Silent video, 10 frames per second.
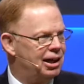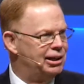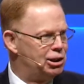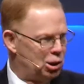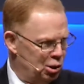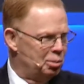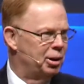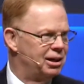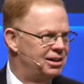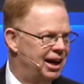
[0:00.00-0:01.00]
just heard
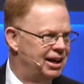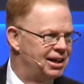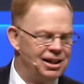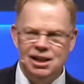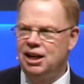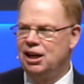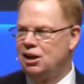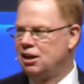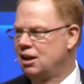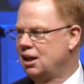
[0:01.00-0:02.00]
about that. And,
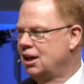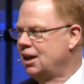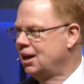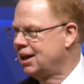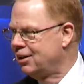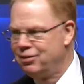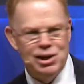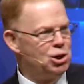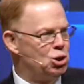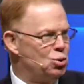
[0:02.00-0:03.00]
uh, I
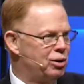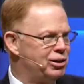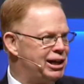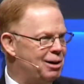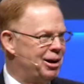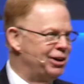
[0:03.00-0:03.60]
think of you every time I